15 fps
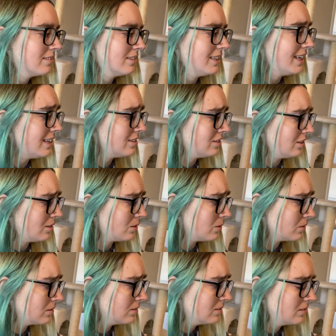Yes,
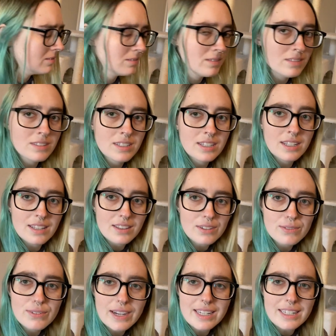you. They're
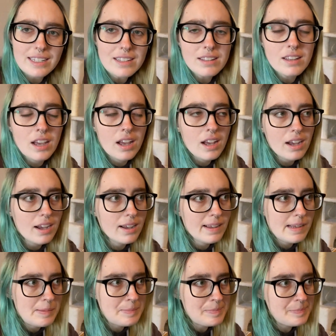fighting.
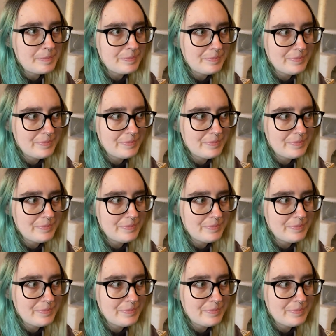Um,